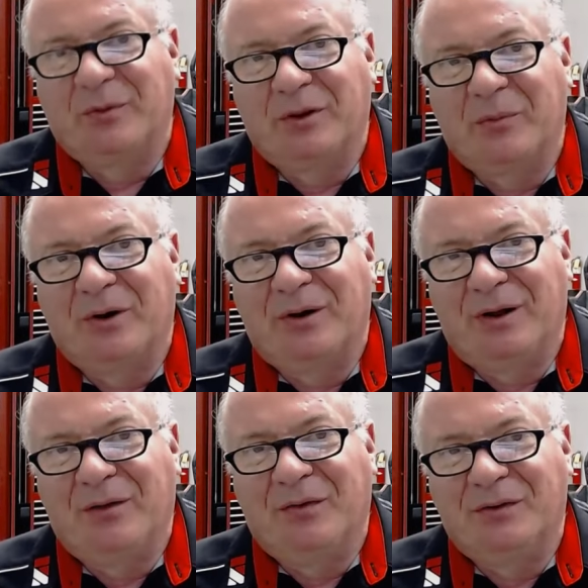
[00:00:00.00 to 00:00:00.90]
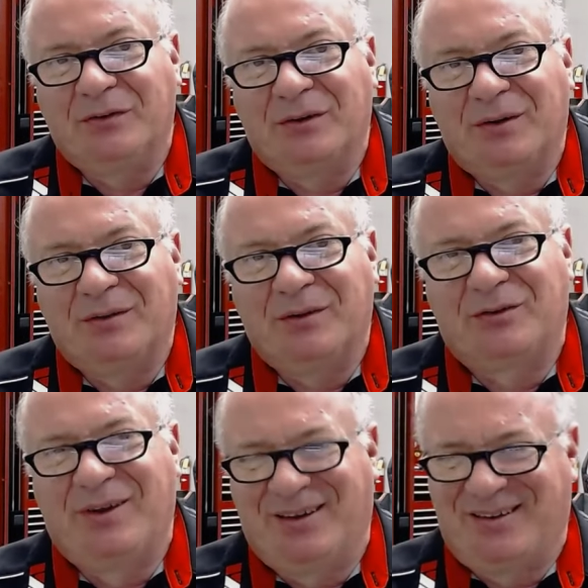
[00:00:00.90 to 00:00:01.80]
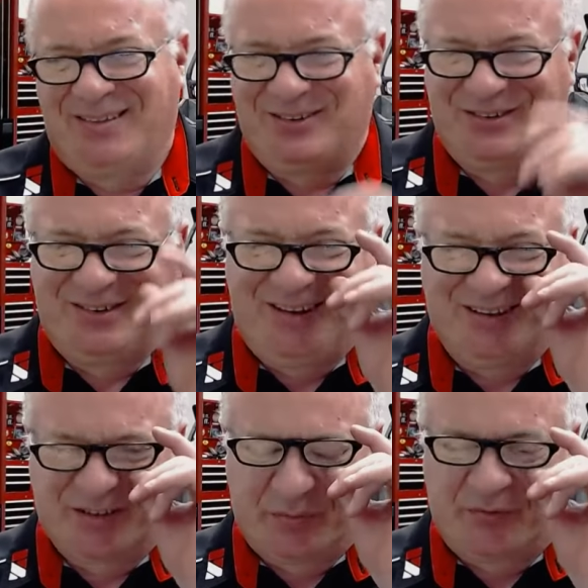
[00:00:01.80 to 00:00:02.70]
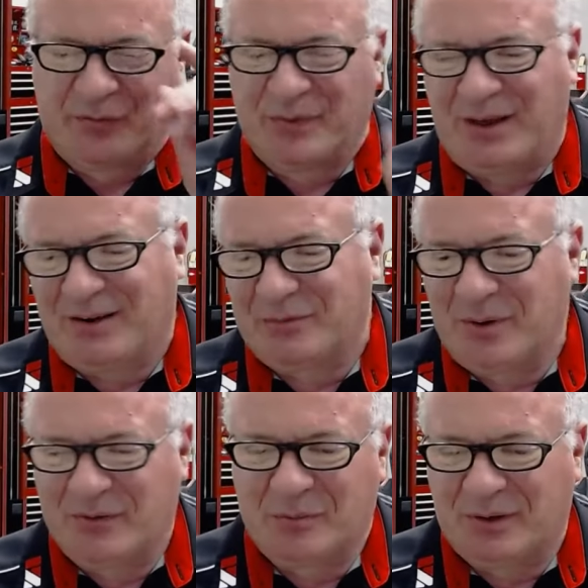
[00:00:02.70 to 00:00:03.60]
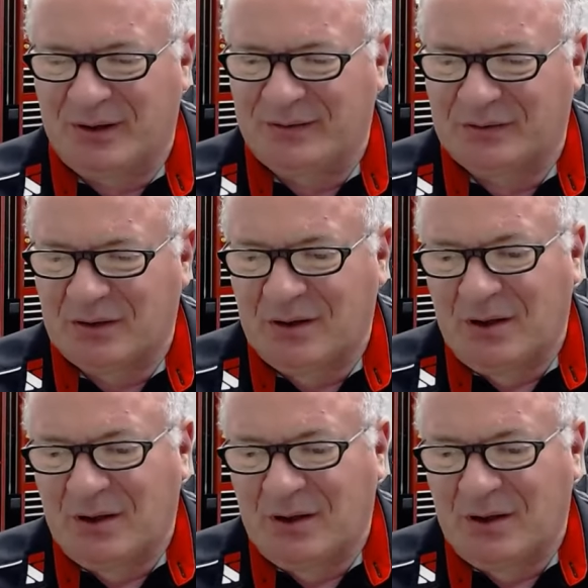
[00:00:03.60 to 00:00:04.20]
to really wear down those discs before they have to be replaced.